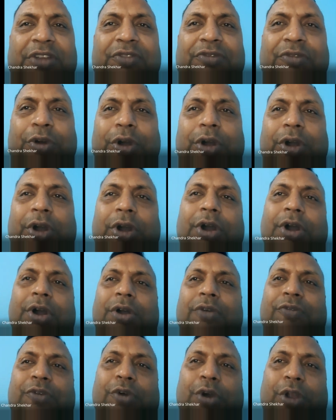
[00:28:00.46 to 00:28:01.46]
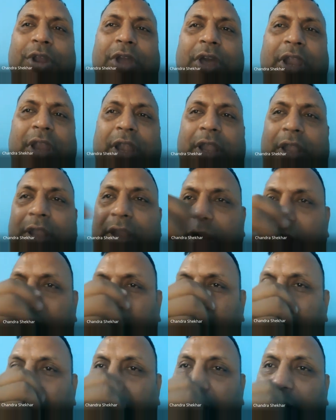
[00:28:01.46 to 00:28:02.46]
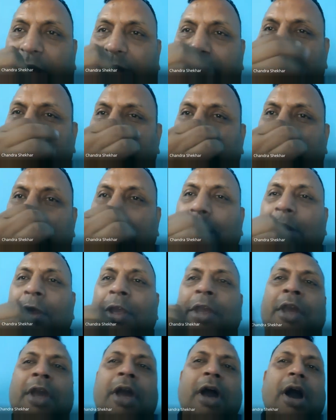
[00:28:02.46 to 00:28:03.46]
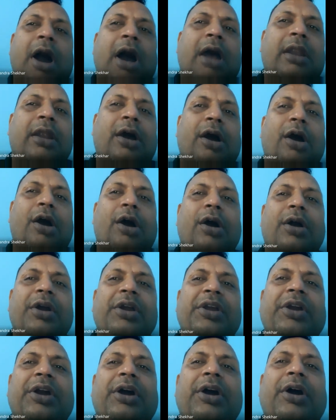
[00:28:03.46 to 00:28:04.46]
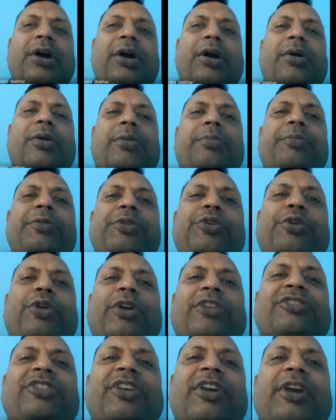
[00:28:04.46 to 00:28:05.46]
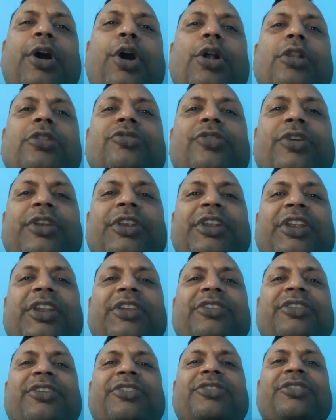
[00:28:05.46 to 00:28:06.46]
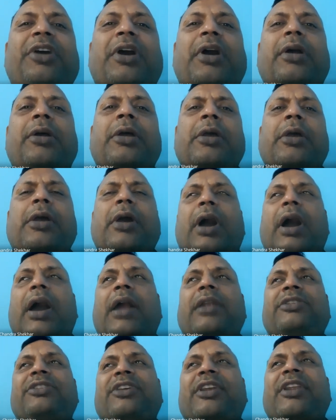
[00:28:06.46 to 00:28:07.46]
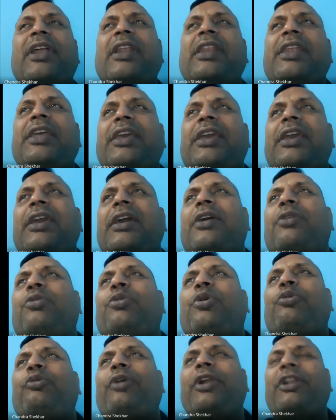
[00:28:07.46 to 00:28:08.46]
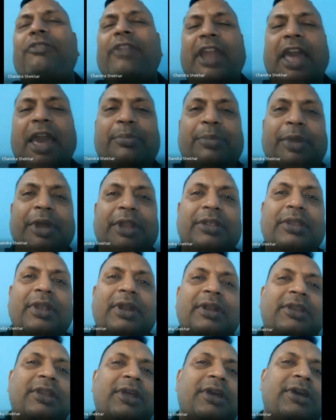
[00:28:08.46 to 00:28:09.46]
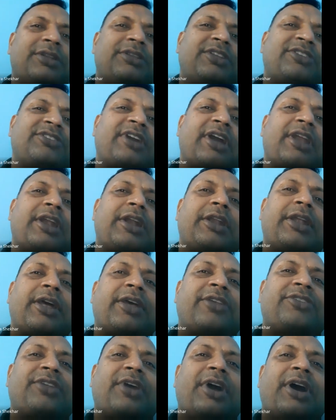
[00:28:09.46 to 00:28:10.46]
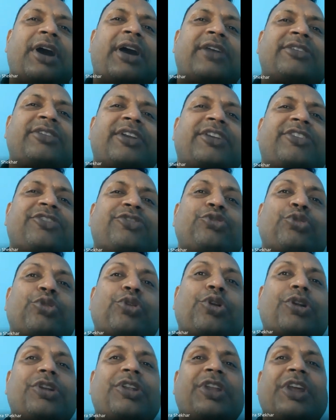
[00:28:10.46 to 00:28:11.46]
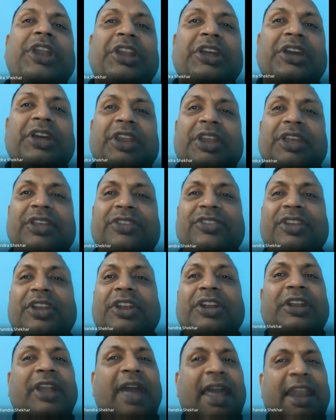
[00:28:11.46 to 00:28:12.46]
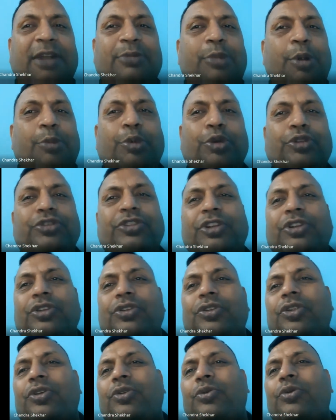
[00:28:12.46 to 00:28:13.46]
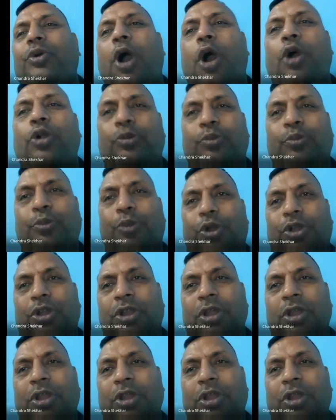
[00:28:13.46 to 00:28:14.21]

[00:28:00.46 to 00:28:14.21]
for for current assets are you can say also increases and generally uh, what will happen that uh, these current has, uh, assets do not increase in direct proportion to output